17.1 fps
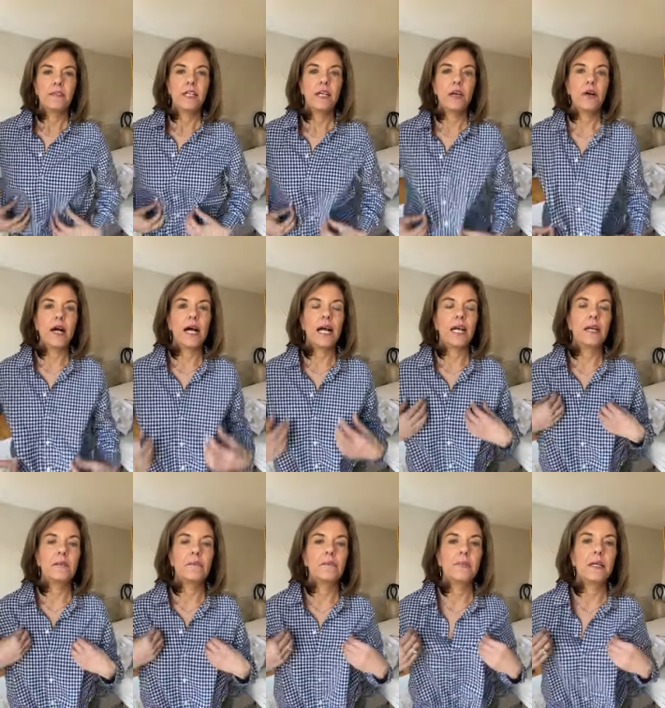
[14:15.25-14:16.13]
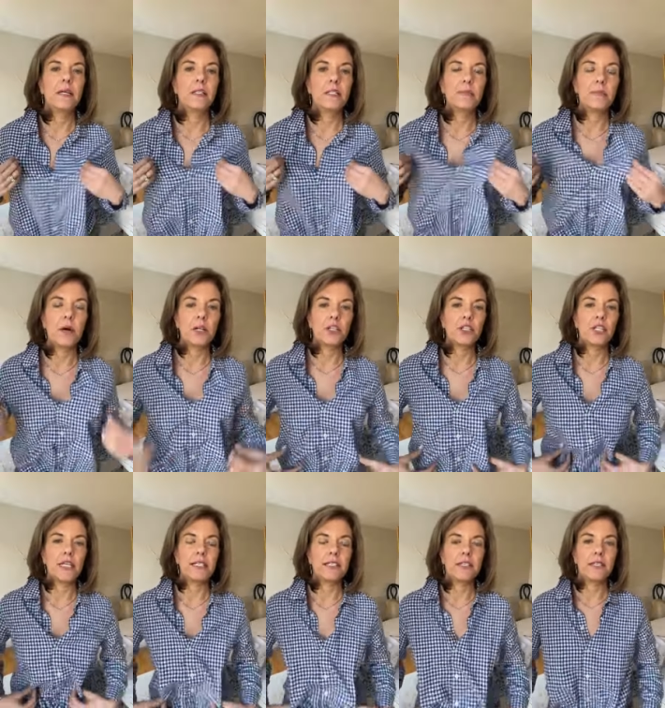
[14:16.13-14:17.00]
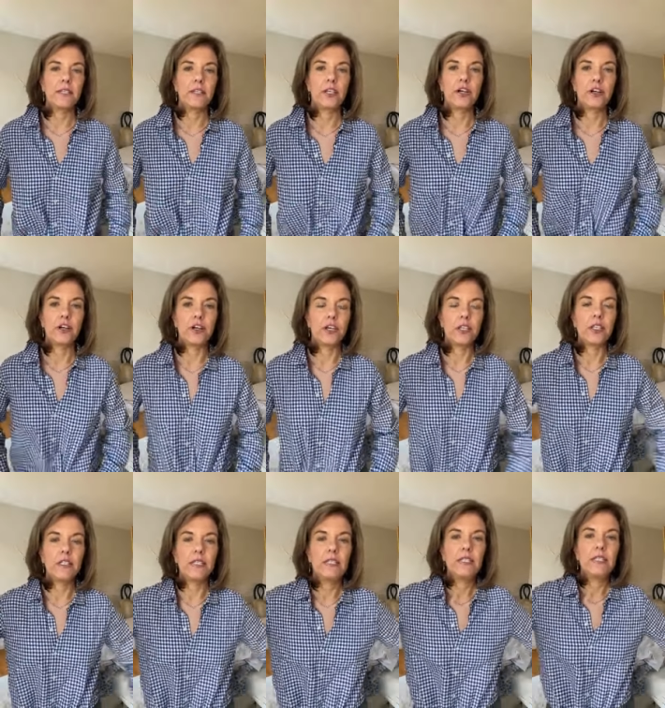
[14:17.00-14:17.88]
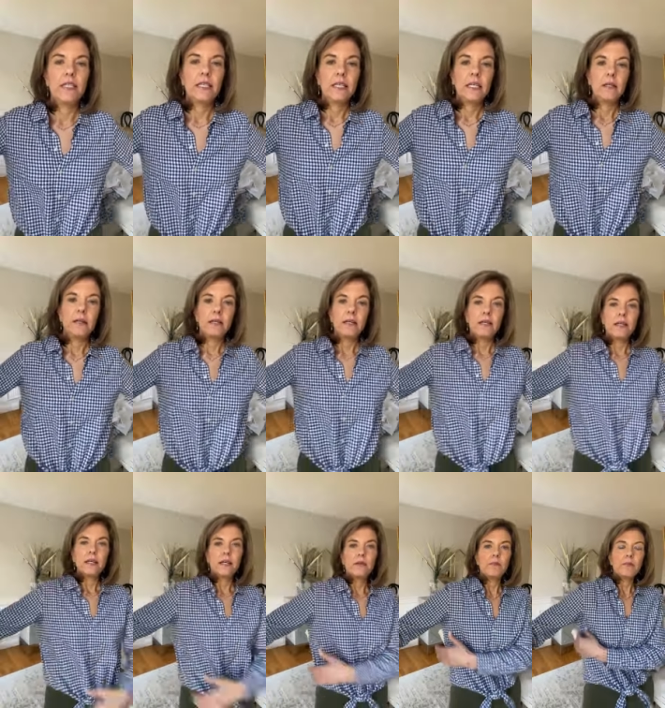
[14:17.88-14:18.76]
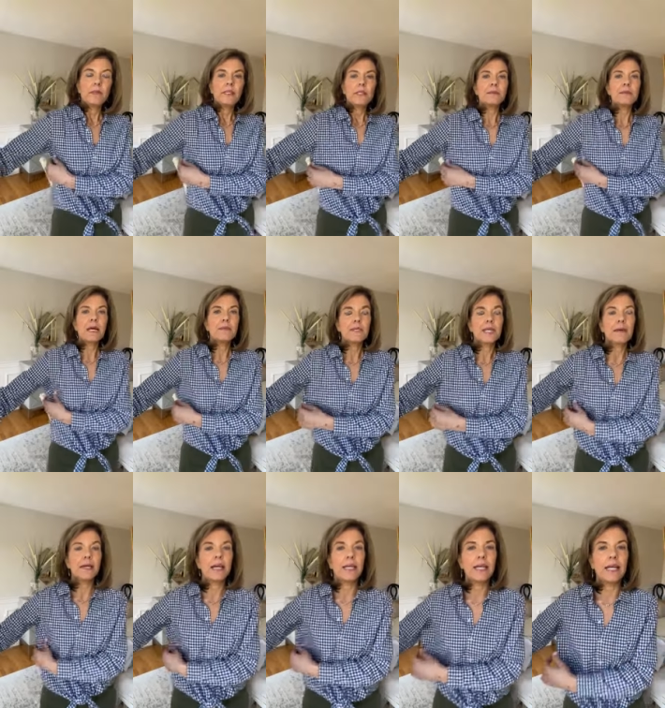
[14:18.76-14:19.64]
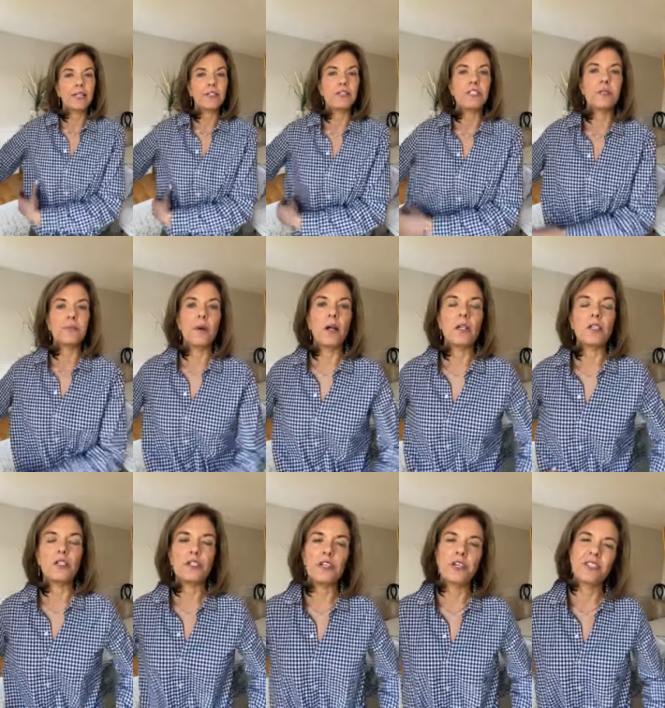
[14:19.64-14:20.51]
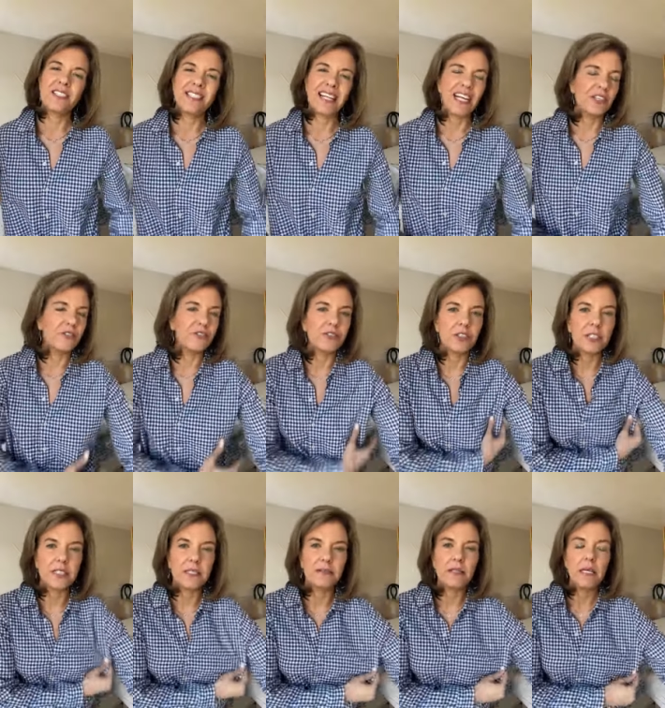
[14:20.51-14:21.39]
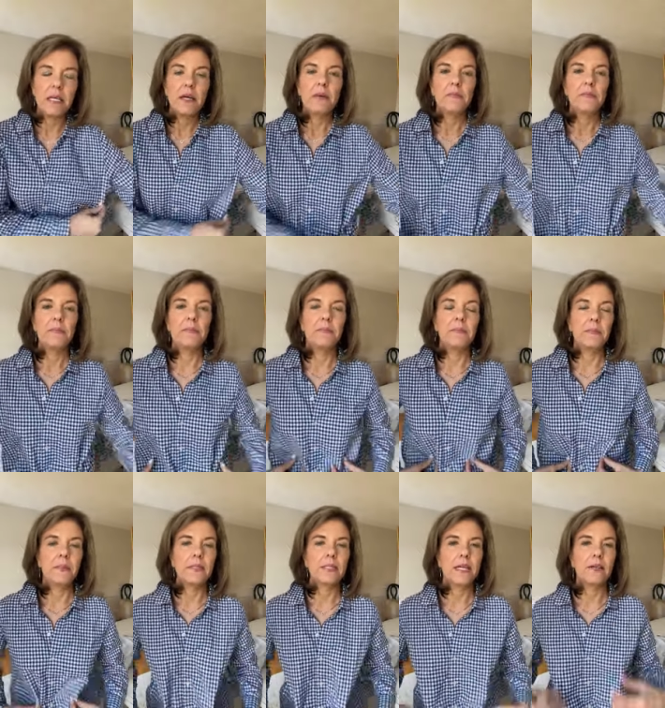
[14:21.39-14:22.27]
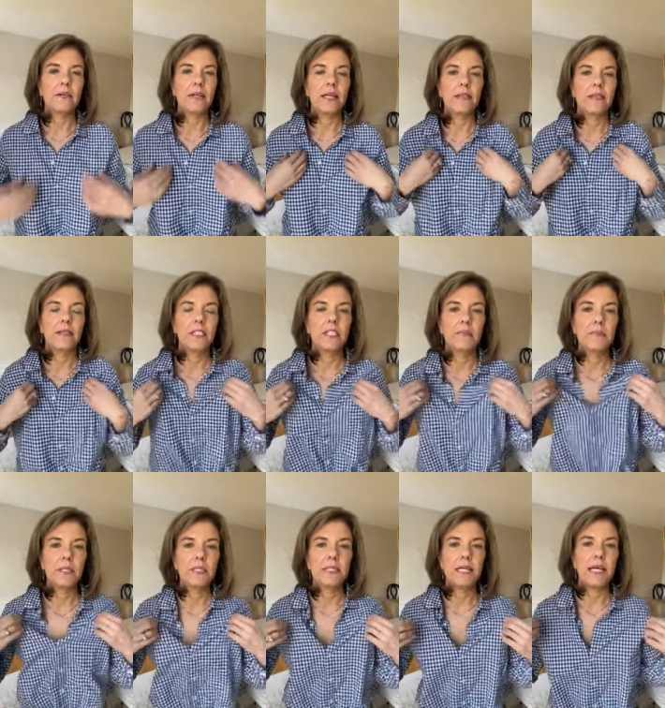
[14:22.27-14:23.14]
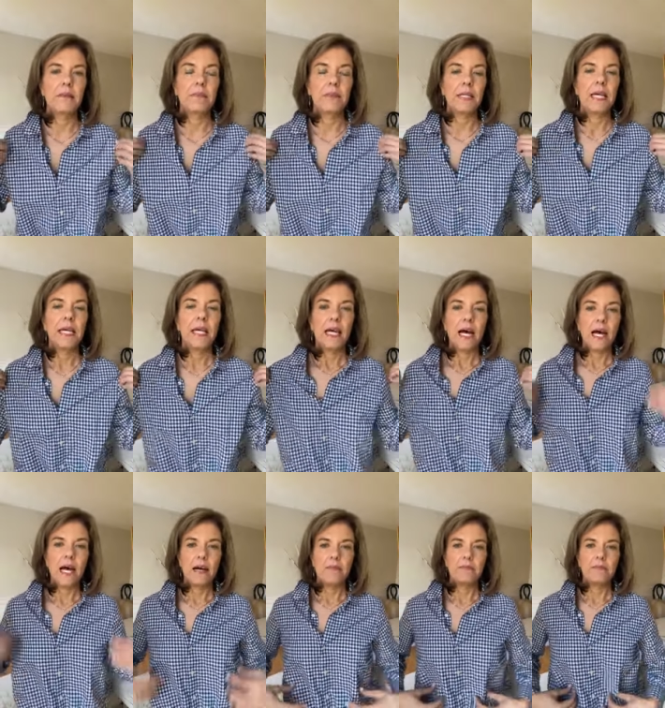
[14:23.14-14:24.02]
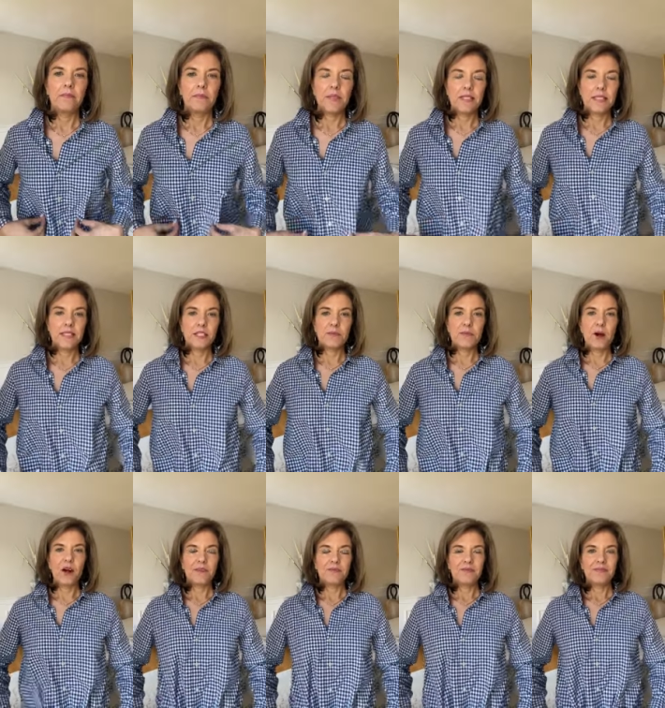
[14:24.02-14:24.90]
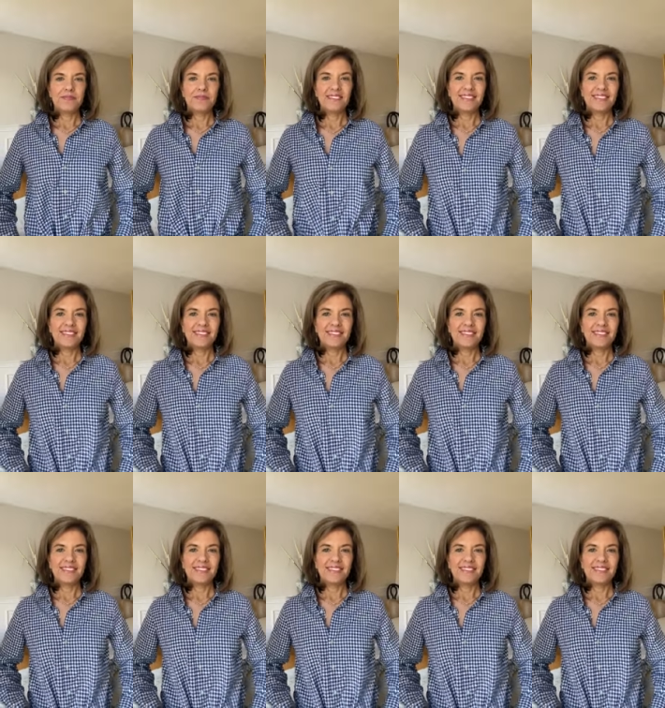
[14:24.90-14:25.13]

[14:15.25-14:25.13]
You know, I am a small chested girl, but sometimes I get an extra small in shirts, not usually because I don't like things to be tight, but um, this is a small.